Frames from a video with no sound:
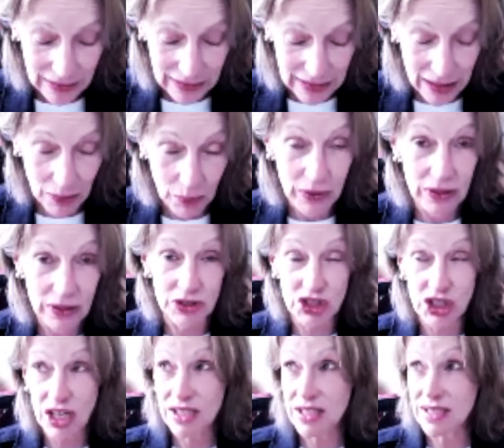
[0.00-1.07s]
that we're
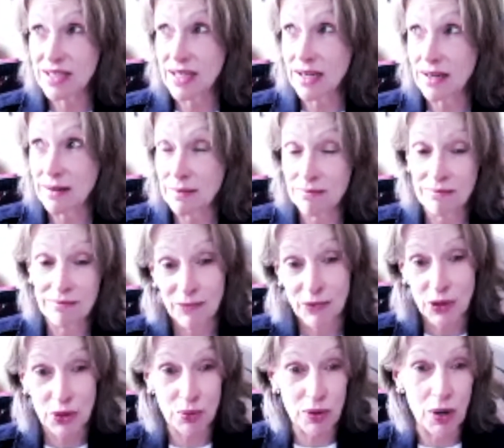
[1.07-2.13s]
just um,
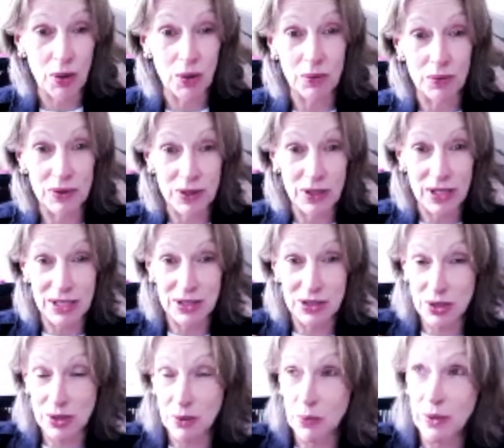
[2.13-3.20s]
thrown
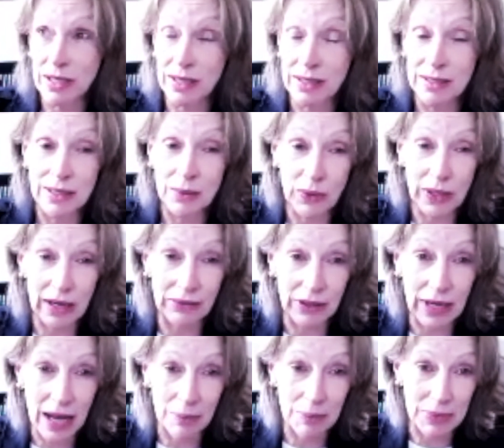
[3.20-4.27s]
into the wind and whatever
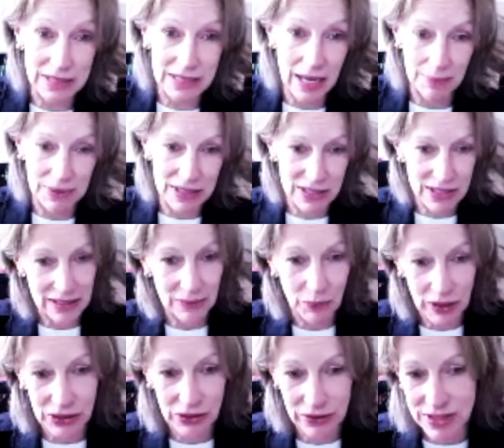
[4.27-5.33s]
happens, happens. And
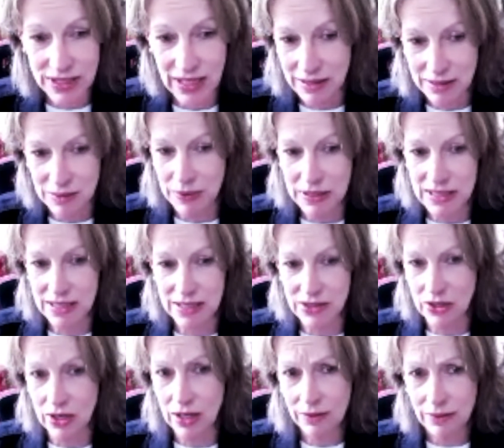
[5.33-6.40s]
what you're saying, Bitsy,
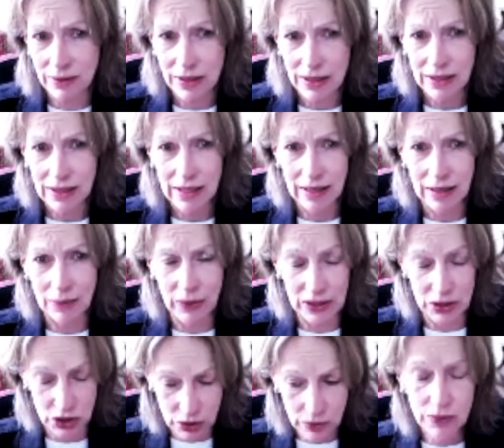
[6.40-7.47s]
is no, we
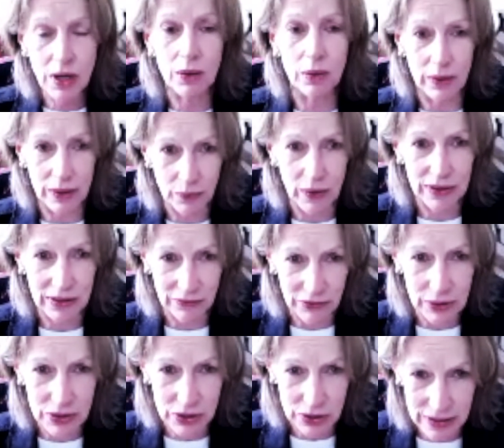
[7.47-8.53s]
do know what, what the
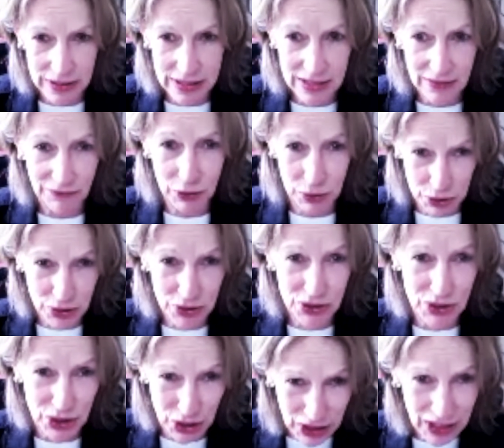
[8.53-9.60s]
future is. The future
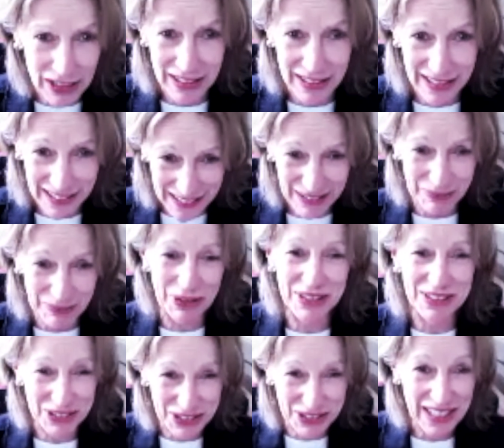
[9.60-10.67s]
is good and we're
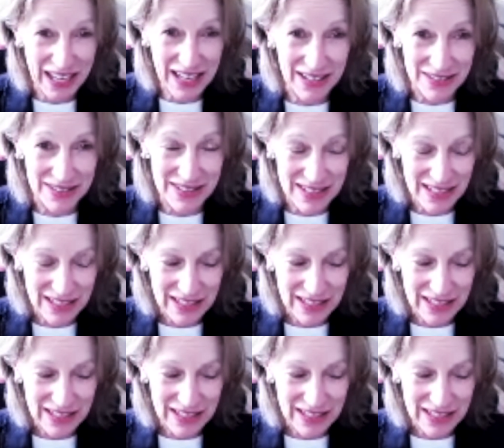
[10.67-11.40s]
in good hands.